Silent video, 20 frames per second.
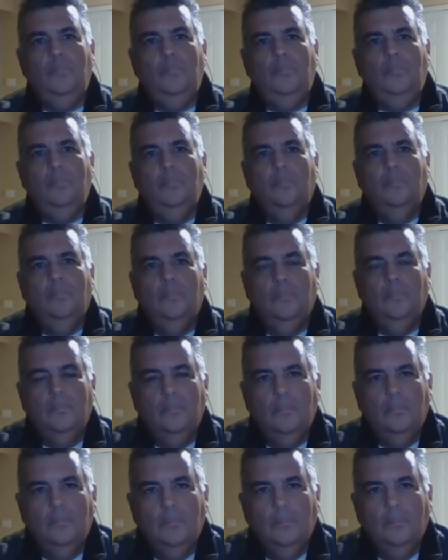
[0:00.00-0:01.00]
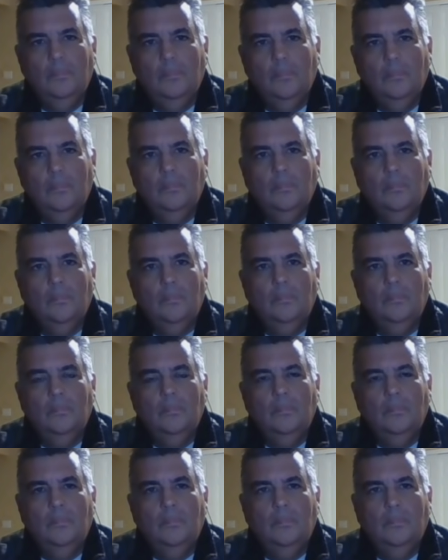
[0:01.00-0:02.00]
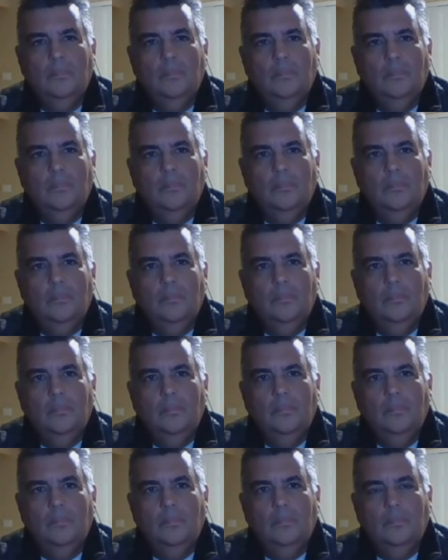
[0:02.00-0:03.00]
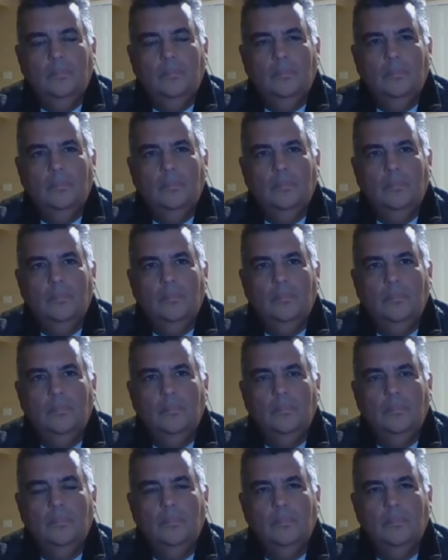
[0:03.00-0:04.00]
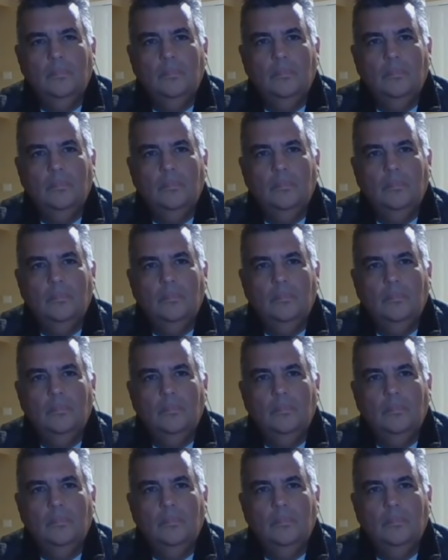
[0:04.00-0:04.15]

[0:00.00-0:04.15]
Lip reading: [no speech]